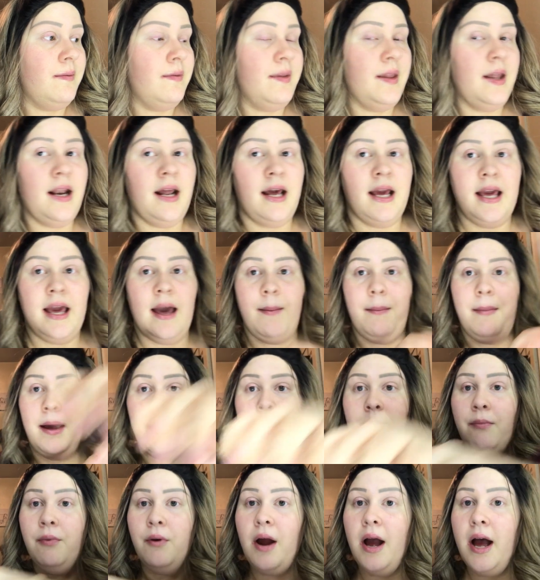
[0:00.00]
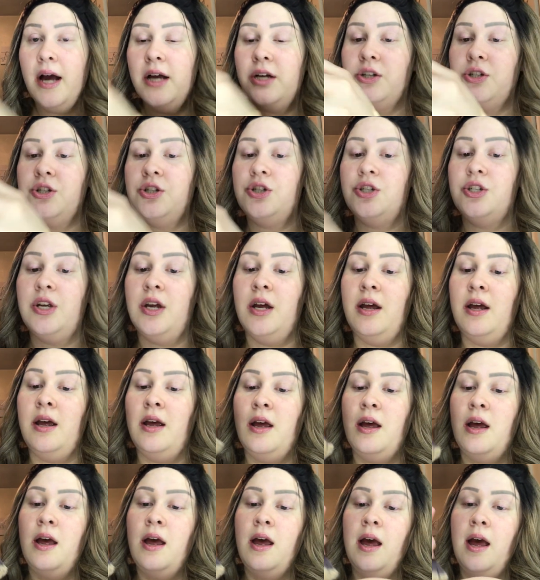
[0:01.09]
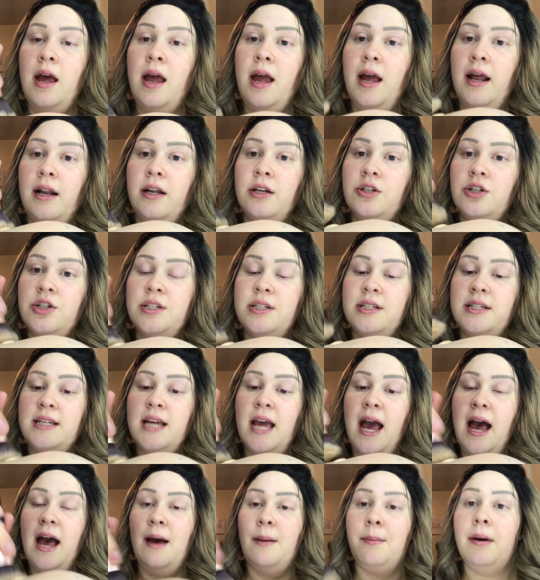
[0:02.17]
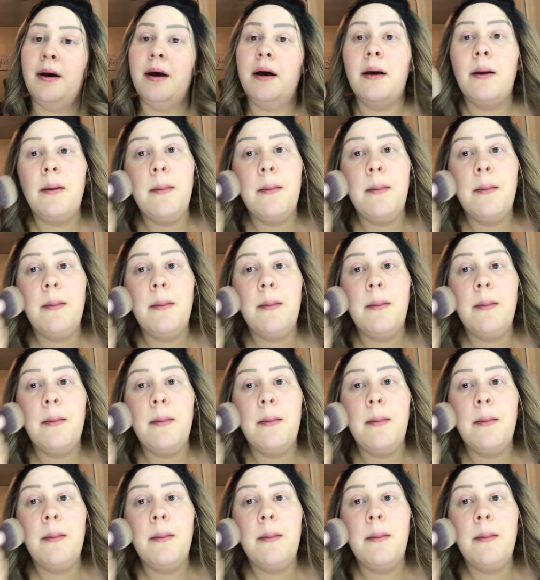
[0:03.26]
then I get my brush and I just dab.